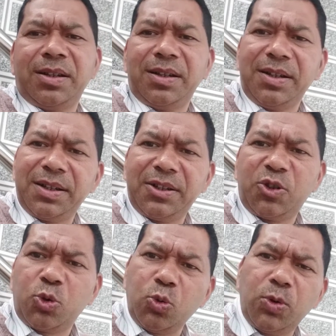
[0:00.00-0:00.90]
It is
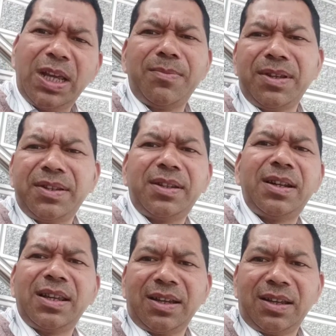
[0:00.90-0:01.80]

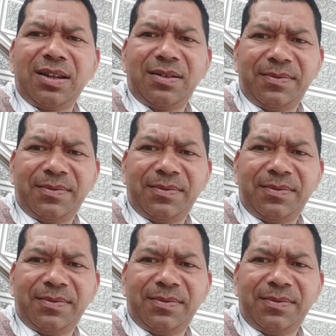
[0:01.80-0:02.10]
two-dimensional angle.